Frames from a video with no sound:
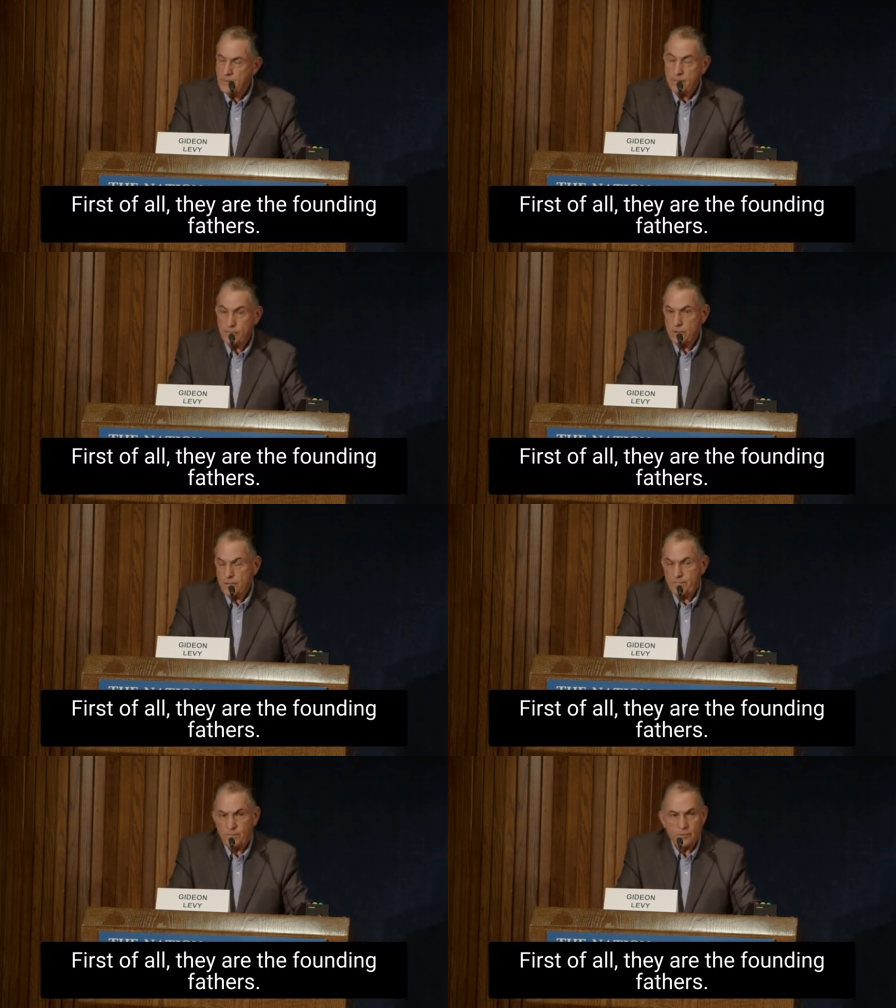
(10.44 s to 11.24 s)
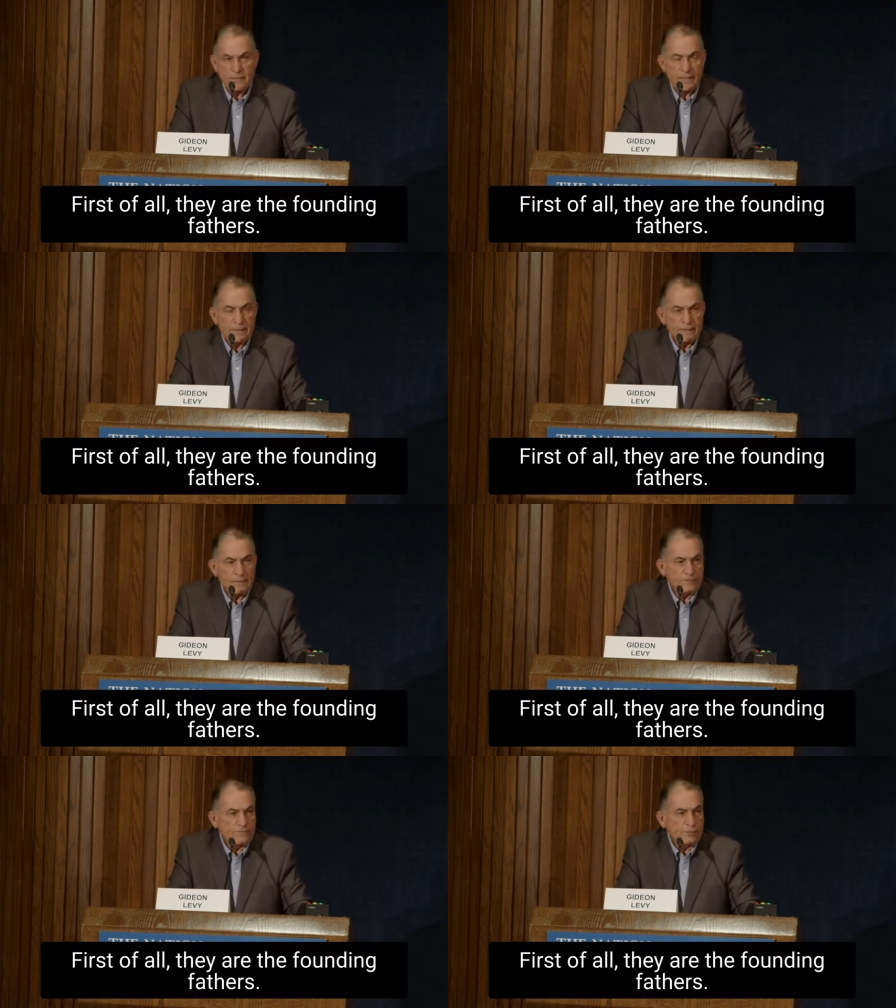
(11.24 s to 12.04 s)
First of all, they are
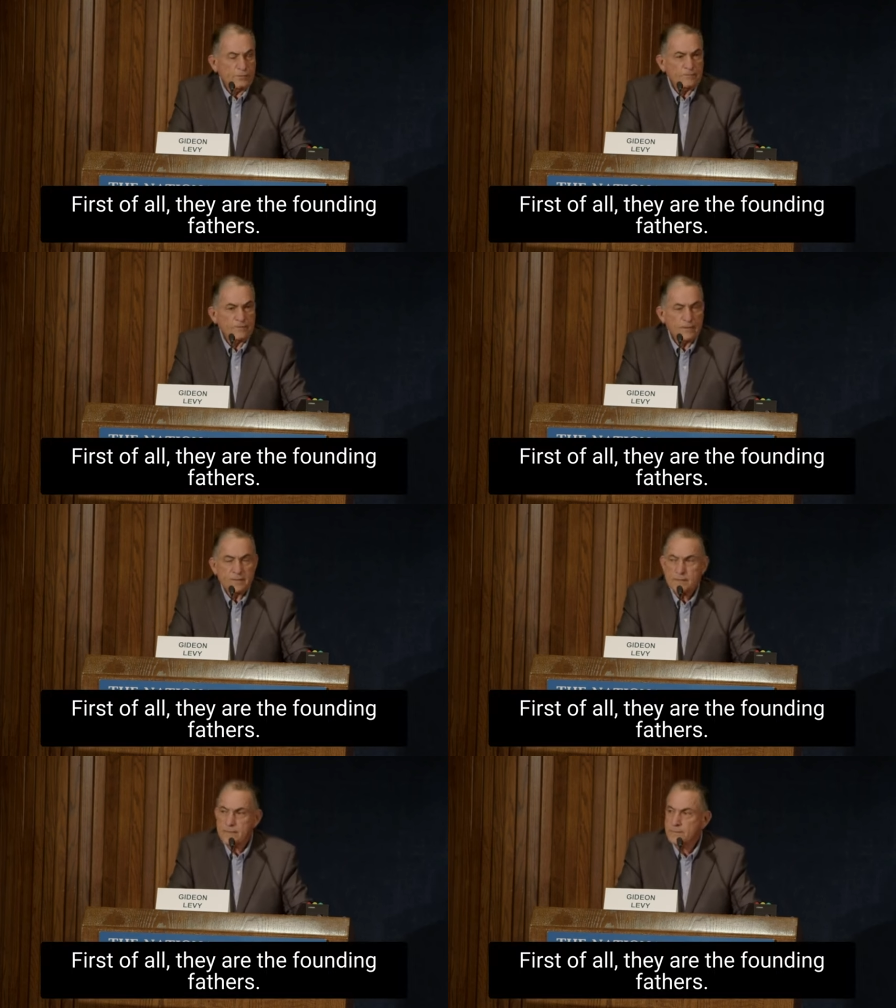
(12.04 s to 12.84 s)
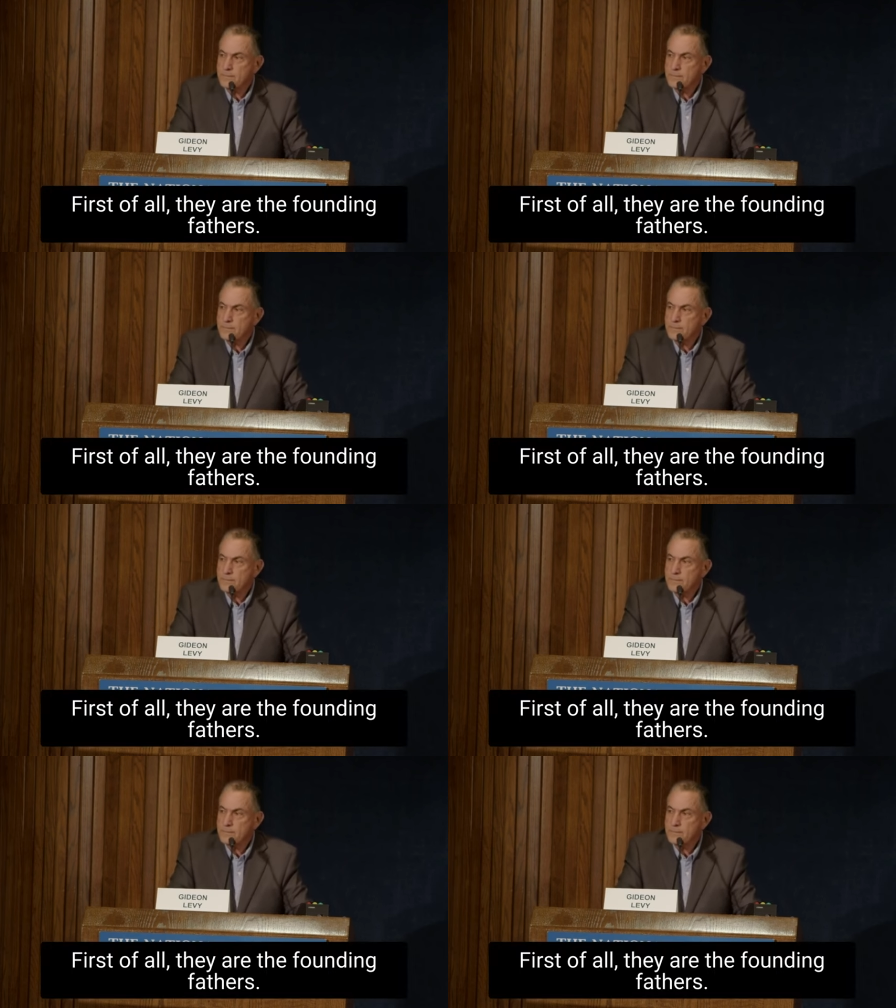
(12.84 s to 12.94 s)
the founding fathers.